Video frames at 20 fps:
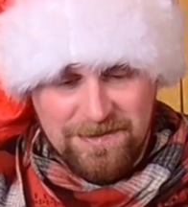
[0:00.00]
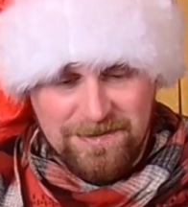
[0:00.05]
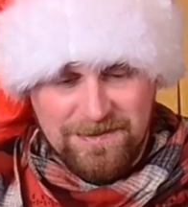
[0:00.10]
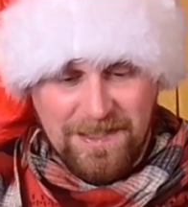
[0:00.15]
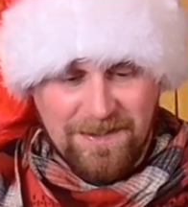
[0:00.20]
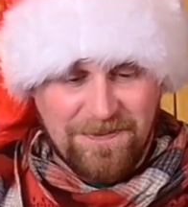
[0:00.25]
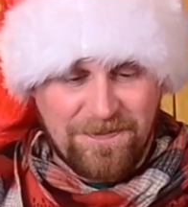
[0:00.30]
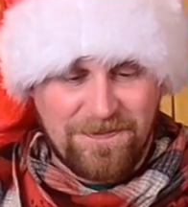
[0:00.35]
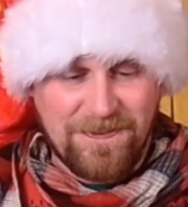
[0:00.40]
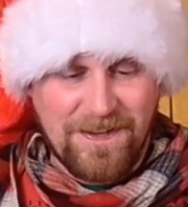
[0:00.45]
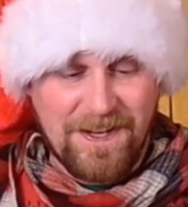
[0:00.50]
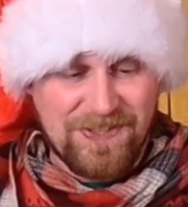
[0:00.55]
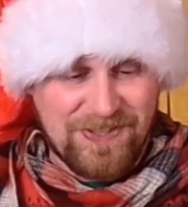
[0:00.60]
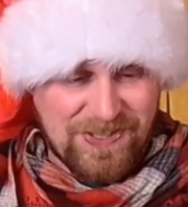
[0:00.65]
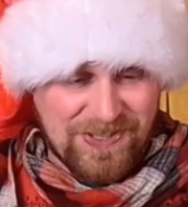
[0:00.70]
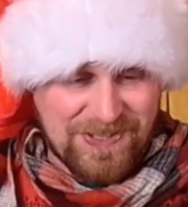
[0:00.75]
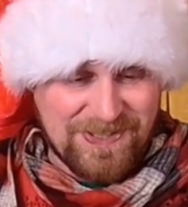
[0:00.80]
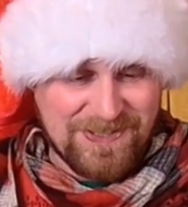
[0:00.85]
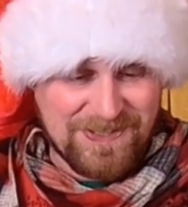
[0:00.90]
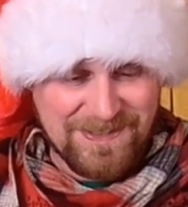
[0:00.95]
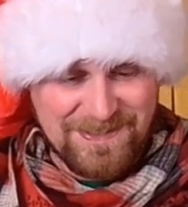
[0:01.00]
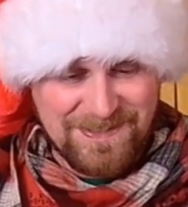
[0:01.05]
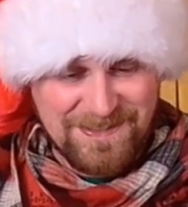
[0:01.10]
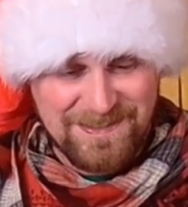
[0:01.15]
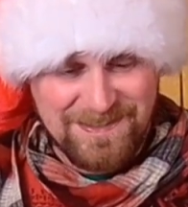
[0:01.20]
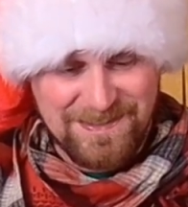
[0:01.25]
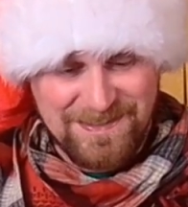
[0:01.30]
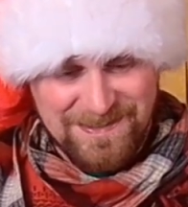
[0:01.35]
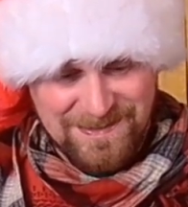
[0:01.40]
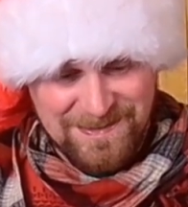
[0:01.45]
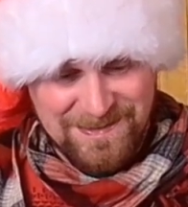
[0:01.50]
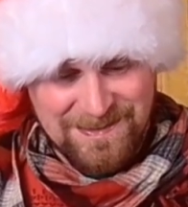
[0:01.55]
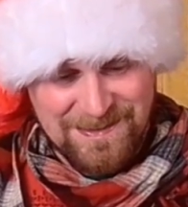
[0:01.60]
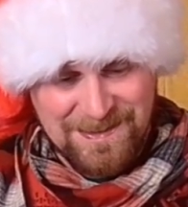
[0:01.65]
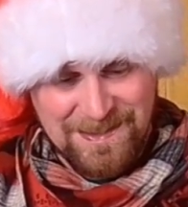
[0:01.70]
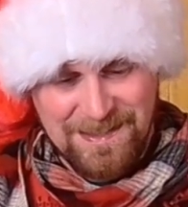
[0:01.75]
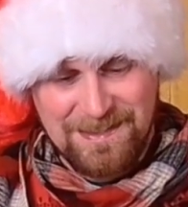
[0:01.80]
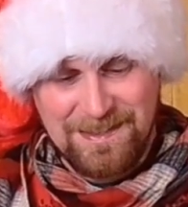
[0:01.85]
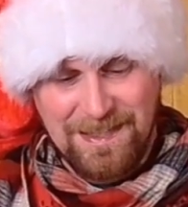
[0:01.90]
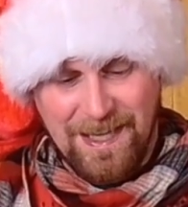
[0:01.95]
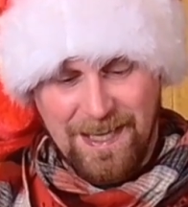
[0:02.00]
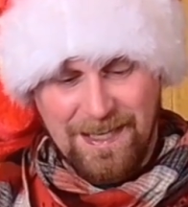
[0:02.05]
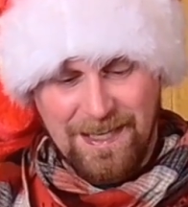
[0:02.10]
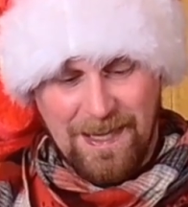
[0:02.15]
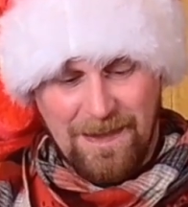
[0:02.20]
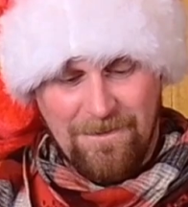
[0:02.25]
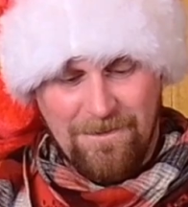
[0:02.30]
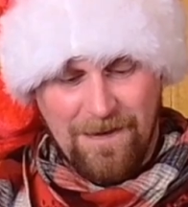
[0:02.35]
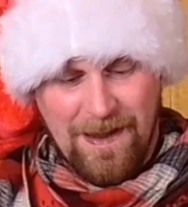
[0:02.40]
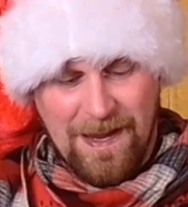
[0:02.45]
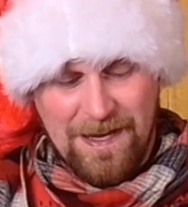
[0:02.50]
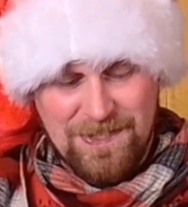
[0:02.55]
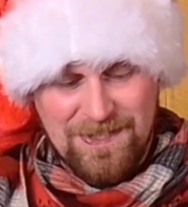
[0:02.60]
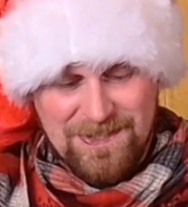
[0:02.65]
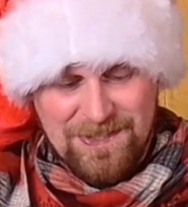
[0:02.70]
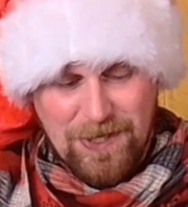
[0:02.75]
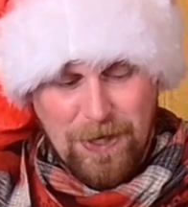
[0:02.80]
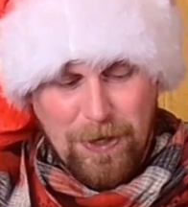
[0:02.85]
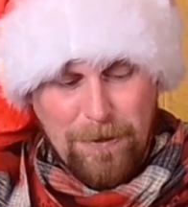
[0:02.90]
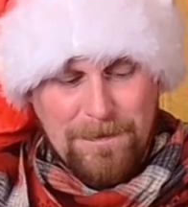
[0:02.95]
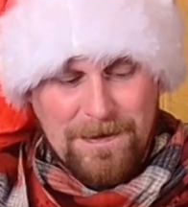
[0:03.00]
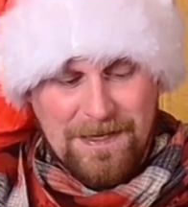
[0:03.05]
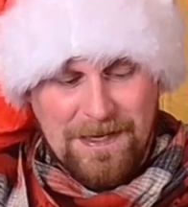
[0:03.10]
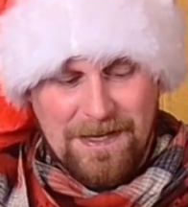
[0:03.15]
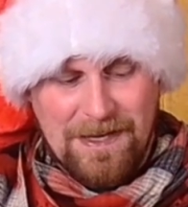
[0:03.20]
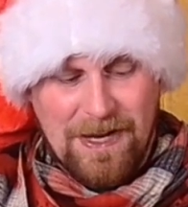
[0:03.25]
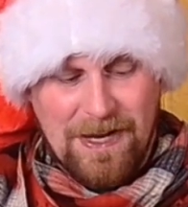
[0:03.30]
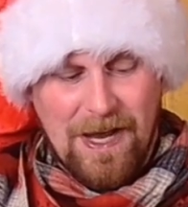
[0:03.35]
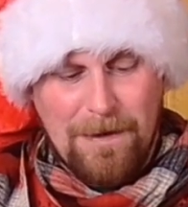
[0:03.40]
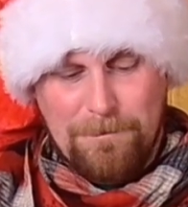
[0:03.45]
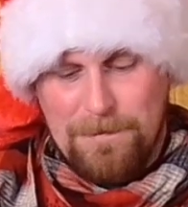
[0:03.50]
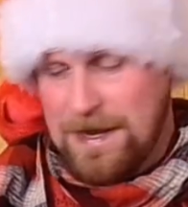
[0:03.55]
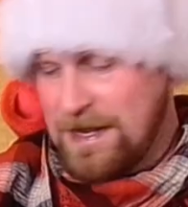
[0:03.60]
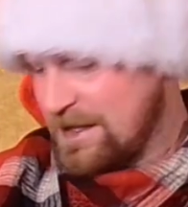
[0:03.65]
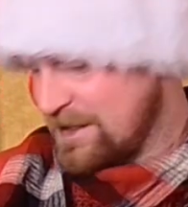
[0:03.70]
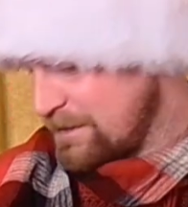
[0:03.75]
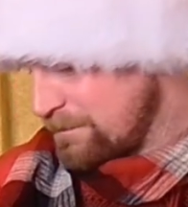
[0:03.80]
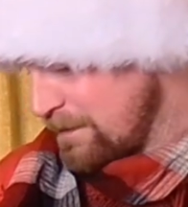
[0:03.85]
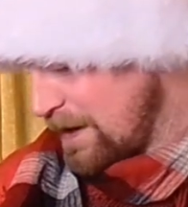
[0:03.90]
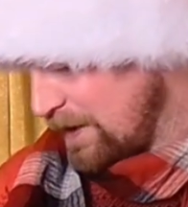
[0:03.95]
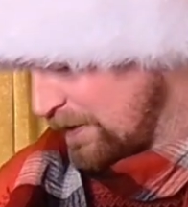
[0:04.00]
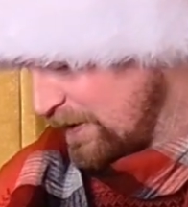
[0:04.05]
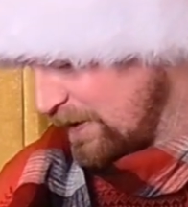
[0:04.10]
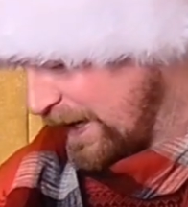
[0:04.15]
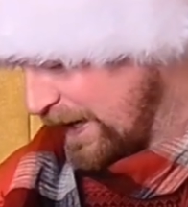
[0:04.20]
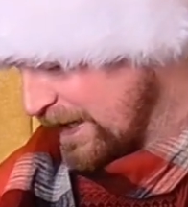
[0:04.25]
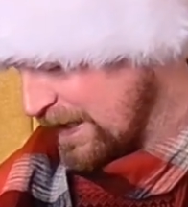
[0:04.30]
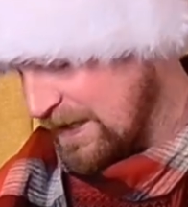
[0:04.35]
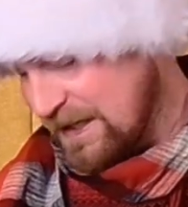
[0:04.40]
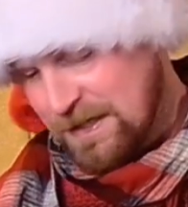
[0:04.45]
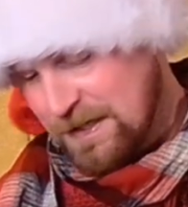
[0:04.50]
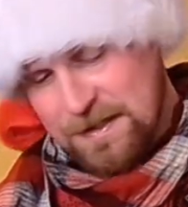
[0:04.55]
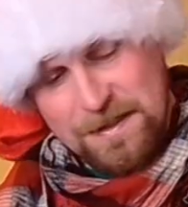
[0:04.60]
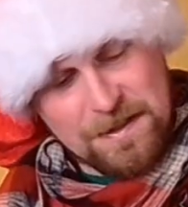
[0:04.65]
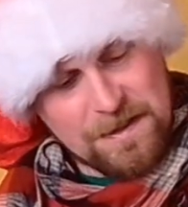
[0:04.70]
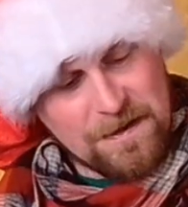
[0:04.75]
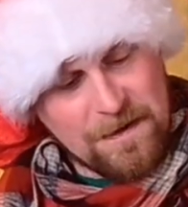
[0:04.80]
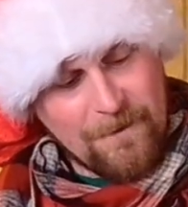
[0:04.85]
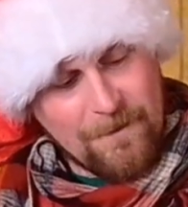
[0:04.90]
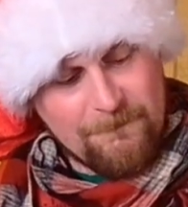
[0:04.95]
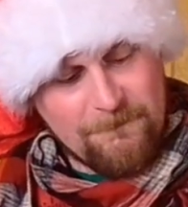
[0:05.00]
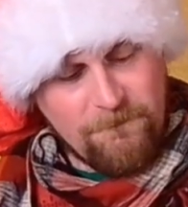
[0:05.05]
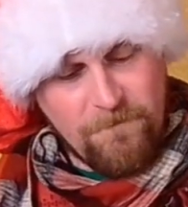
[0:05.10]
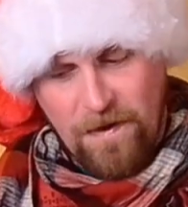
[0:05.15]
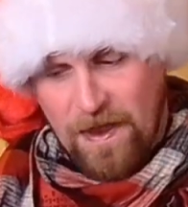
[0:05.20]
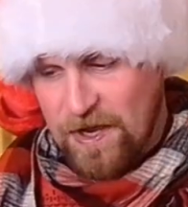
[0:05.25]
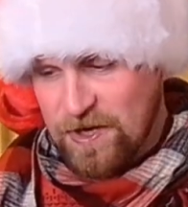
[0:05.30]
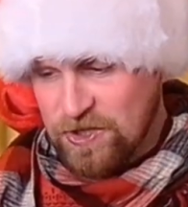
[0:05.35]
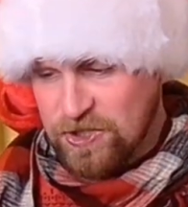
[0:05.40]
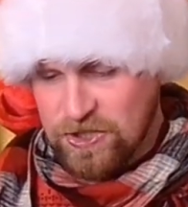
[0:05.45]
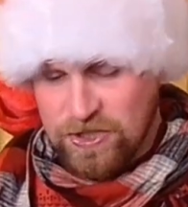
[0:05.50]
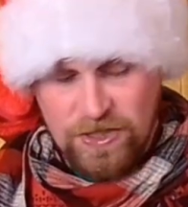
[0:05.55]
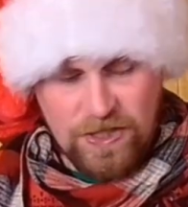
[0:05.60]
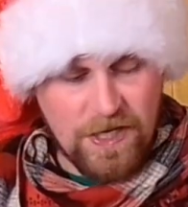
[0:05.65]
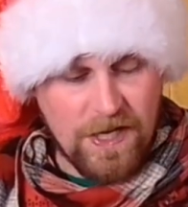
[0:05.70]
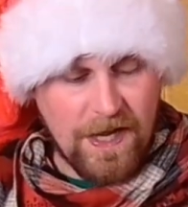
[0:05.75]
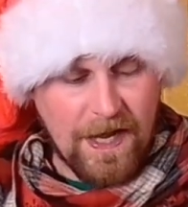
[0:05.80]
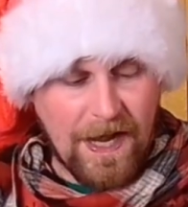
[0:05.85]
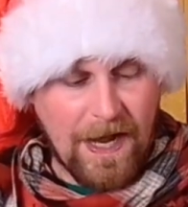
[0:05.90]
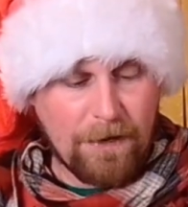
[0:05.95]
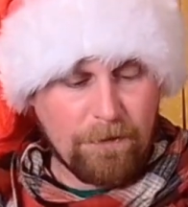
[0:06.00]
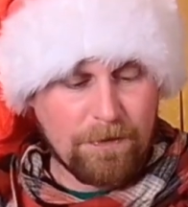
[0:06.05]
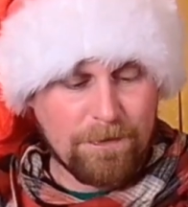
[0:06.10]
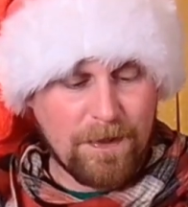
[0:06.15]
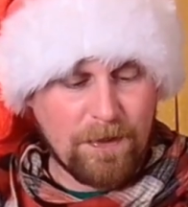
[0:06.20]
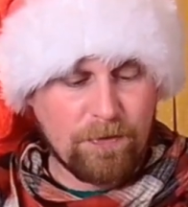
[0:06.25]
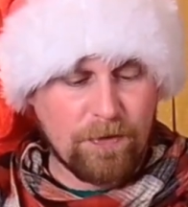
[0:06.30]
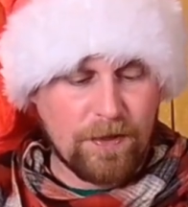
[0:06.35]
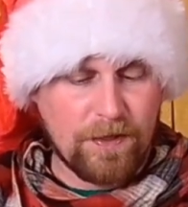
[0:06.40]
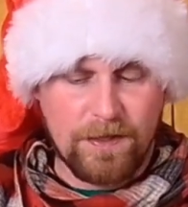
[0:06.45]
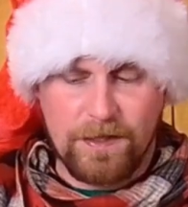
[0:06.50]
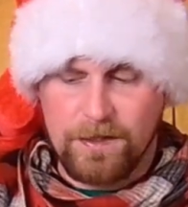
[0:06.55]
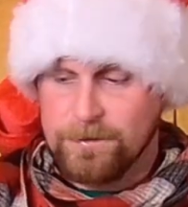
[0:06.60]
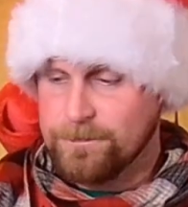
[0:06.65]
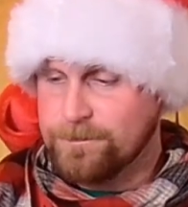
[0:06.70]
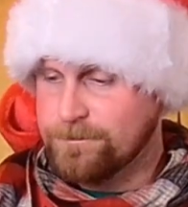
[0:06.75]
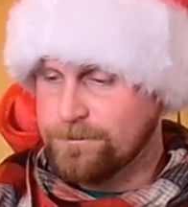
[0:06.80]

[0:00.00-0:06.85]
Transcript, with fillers: like fish. Like, if I just open it up and it smelled like fish, I would be worried.